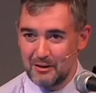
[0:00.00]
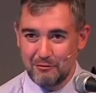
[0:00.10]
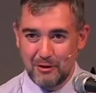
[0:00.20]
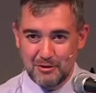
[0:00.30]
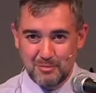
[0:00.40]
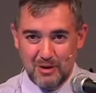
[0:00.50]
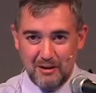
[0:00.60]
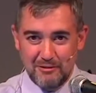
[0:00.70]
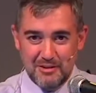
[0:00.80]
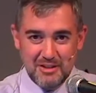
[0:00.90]
the false
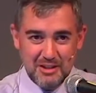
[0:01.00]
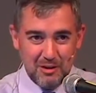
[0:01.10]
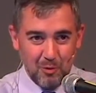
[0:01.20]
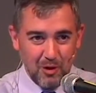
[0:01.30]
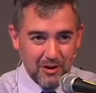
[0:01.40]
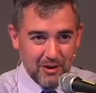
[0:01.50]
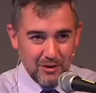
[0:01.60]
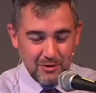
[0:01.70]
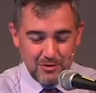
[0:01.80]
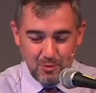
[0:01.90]
prophets steal one
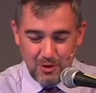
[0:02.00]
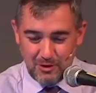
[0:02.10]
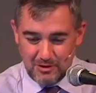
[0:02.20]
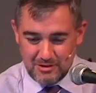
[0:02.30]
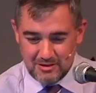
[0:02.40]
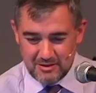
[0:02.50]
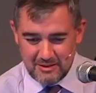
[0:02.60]
another's words.